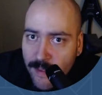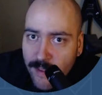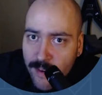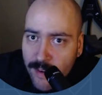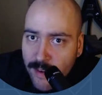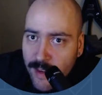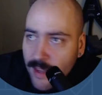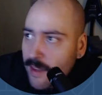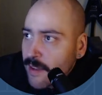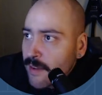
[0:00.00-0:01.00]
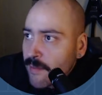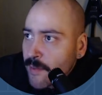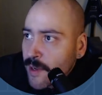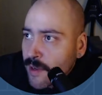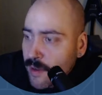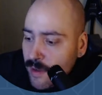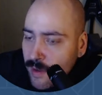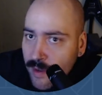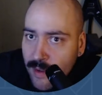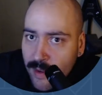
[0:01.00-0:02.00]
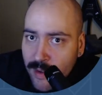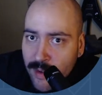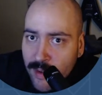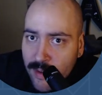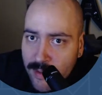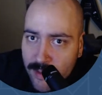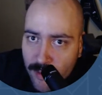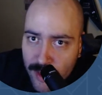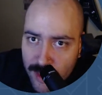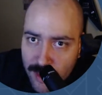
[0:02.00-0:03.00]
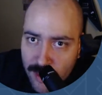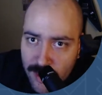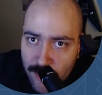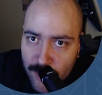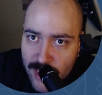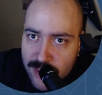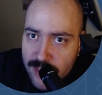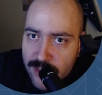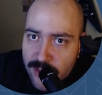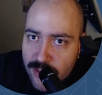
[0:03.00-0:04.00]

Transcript: Name. So we want to call it message.